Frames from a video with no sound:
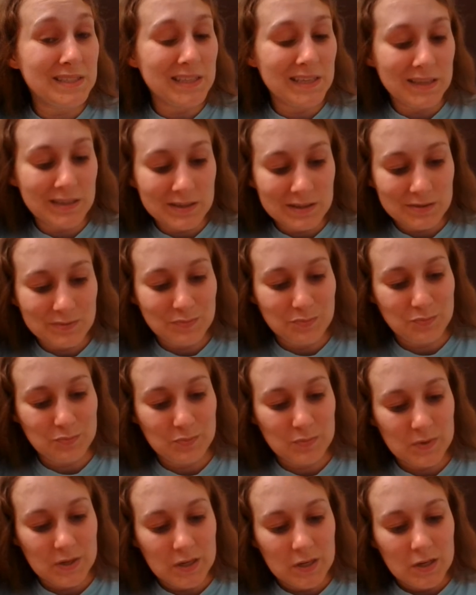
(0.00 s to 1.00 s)
seen,
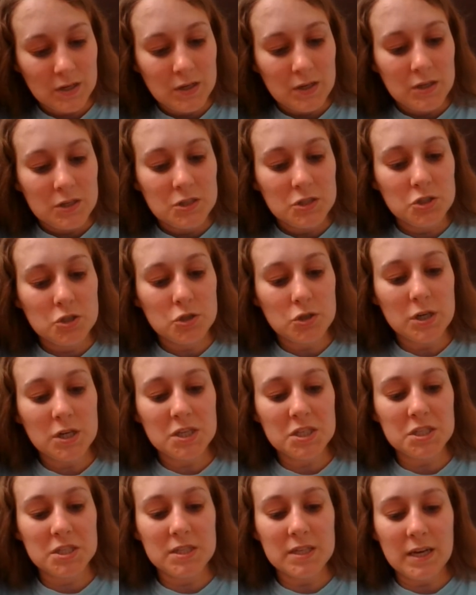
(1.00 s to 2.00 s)

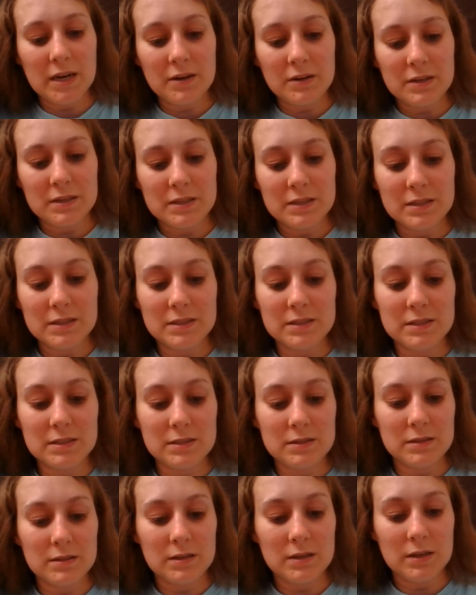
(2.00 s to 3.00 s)
stretched out
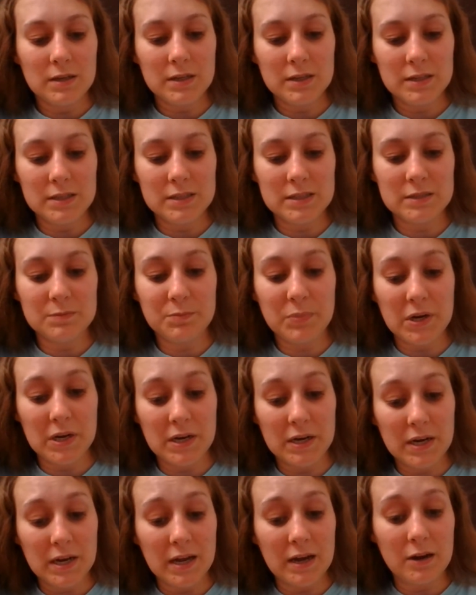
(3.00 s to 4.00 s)
his
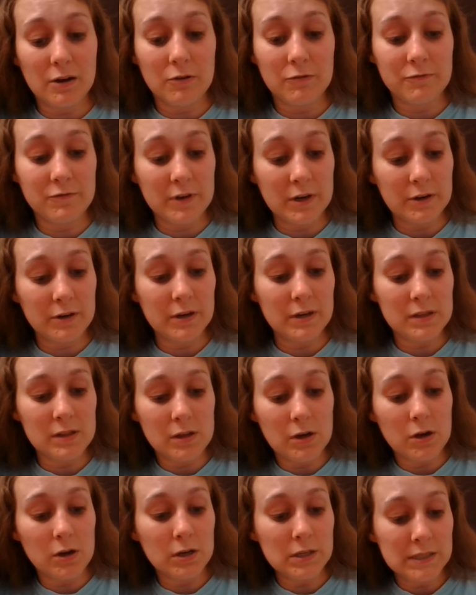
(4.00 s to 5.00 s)
by now very
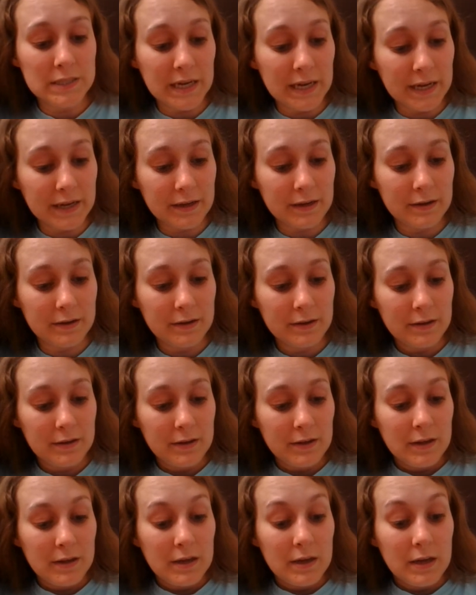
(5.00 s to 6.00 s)
long neck,
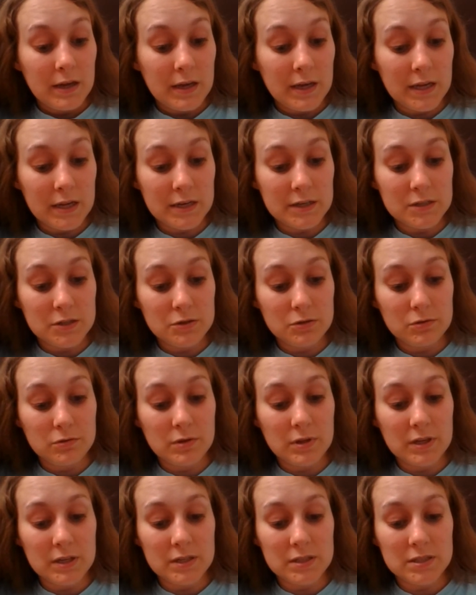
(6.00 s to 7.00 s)
and
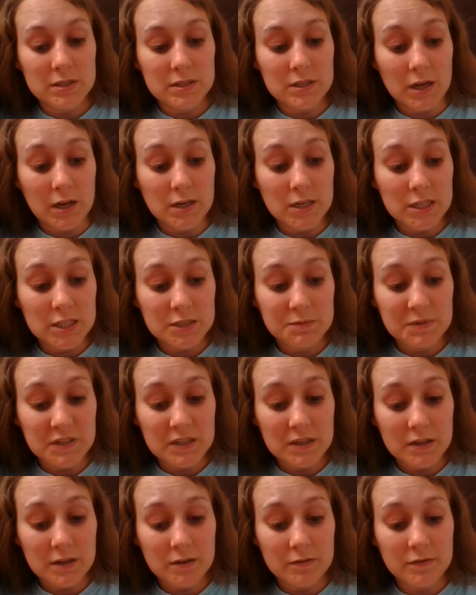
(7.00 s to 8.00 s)
to the
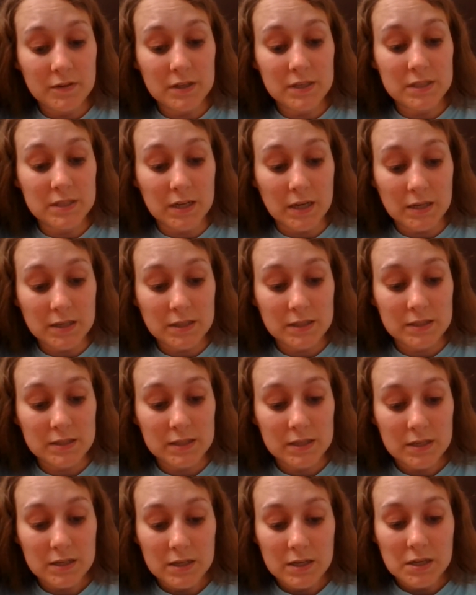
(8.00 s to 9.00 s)
astonishment of the
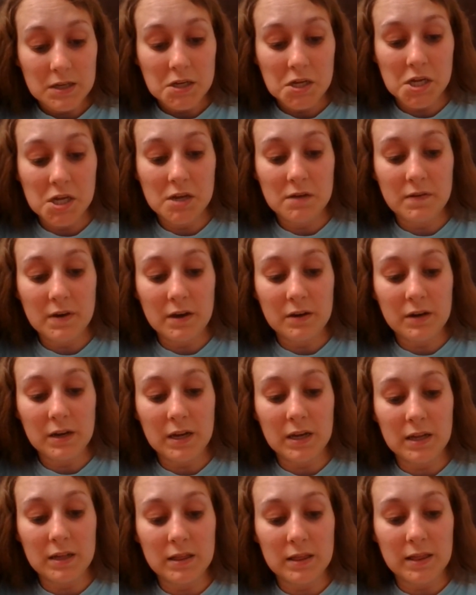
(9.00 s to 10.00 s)
ducks, gave
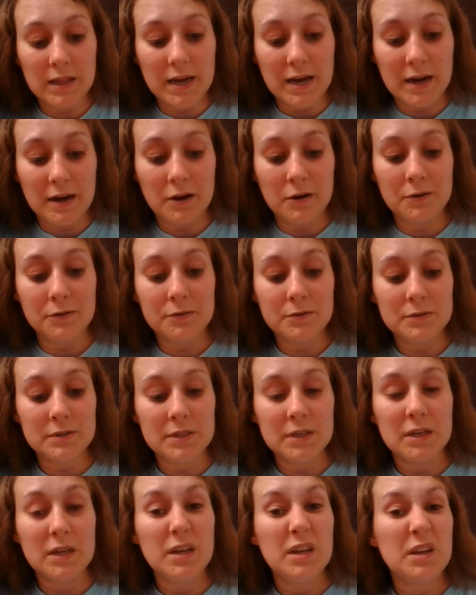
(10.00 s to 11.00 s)
out a
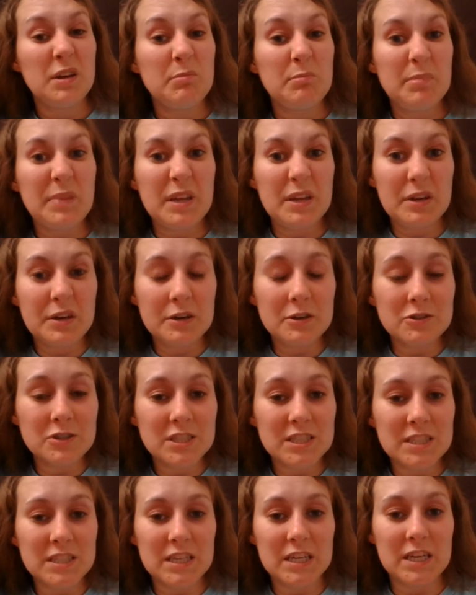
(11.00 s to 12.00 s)
loud,
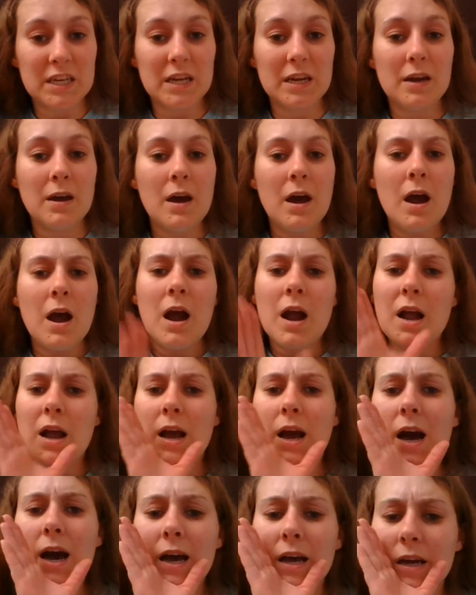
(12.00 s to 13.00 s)
piercing
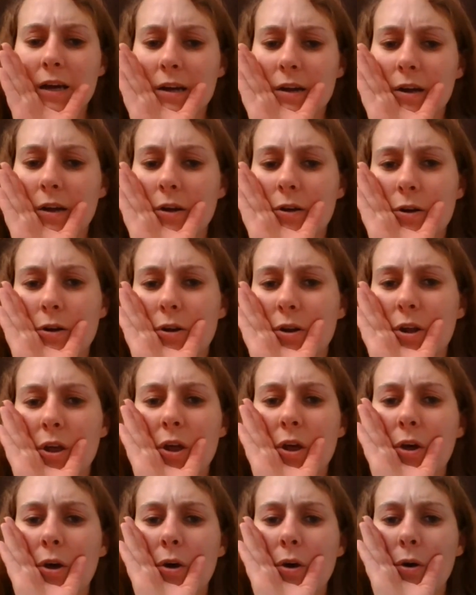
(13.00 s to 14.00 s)

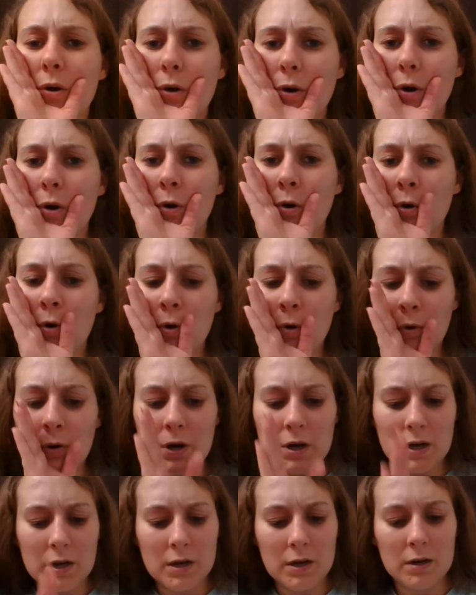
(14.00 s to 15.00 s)

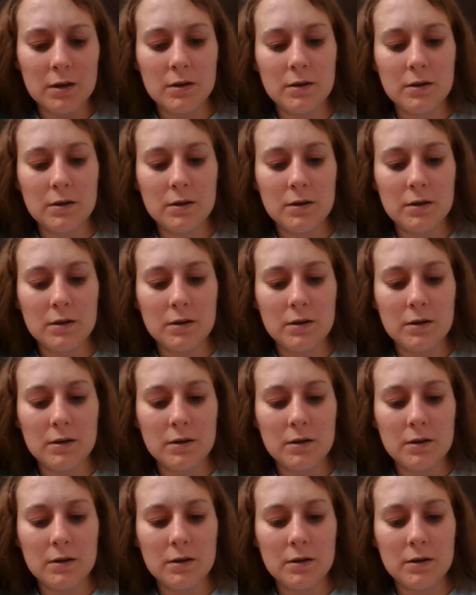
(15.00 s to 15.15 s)
cock-a-doodle-doo!